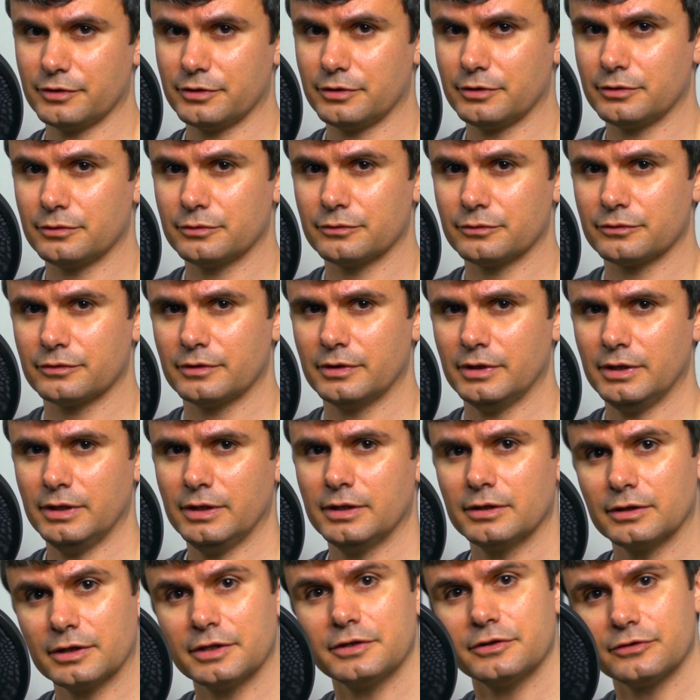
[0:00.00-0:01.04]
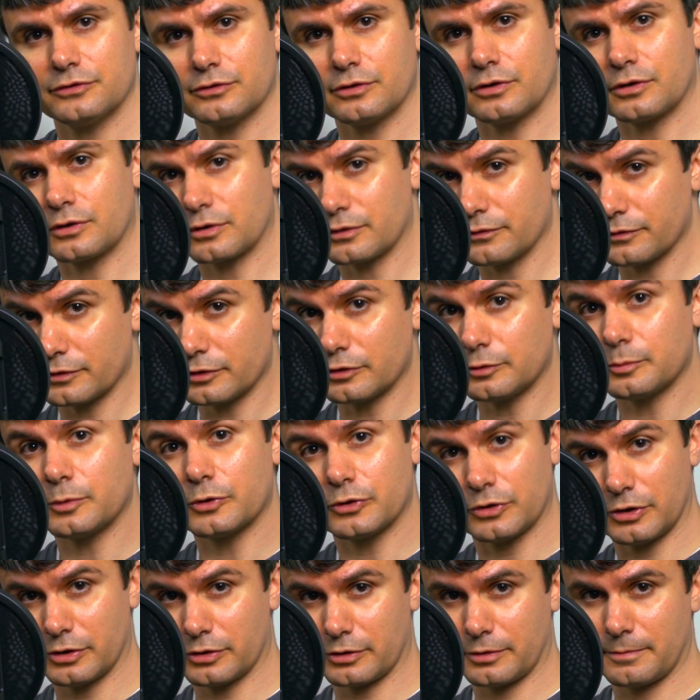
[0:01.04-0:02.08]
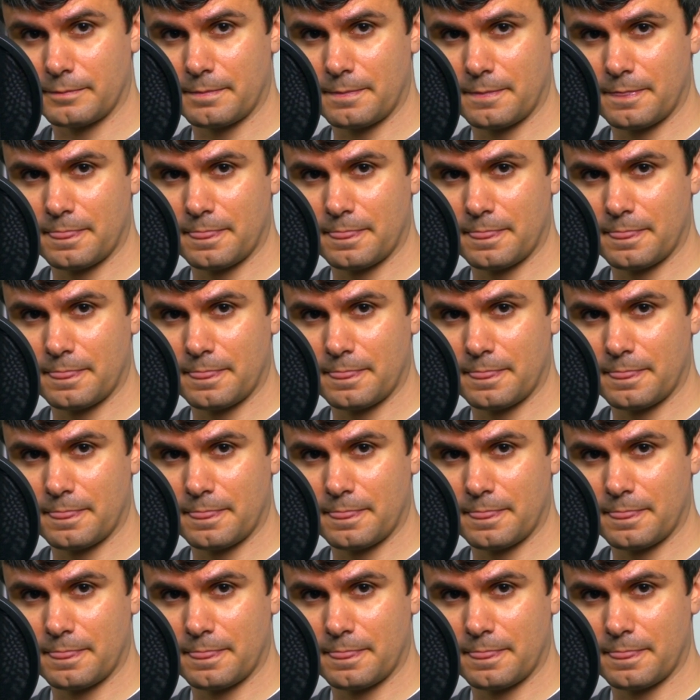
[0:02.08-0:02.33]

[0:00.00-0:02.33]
videos, links are available here.